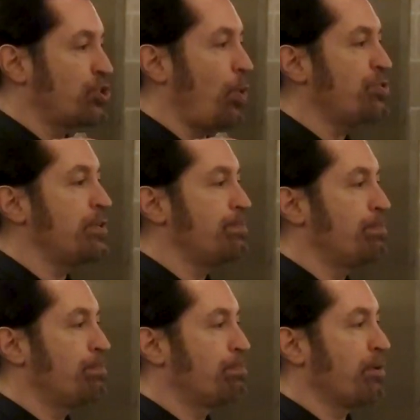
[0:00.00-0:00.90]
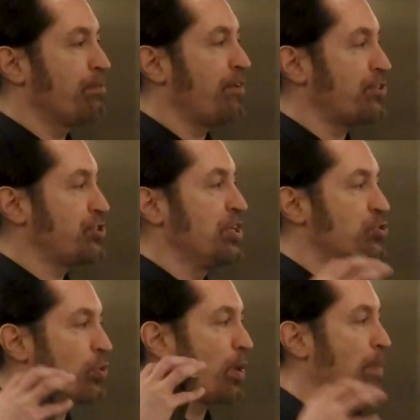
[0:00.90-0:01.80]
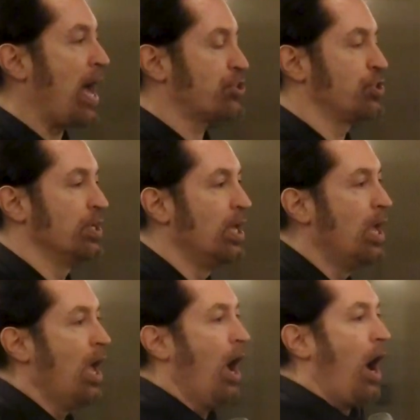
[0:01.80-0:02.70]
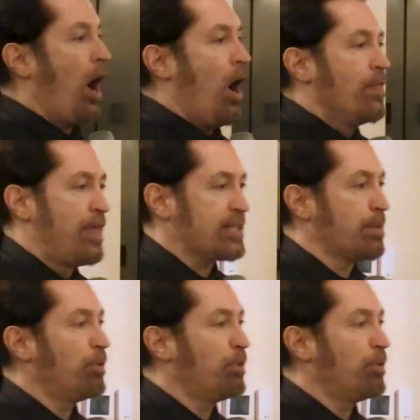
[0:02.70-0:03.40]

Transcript: chosen profession is or their passion. That's a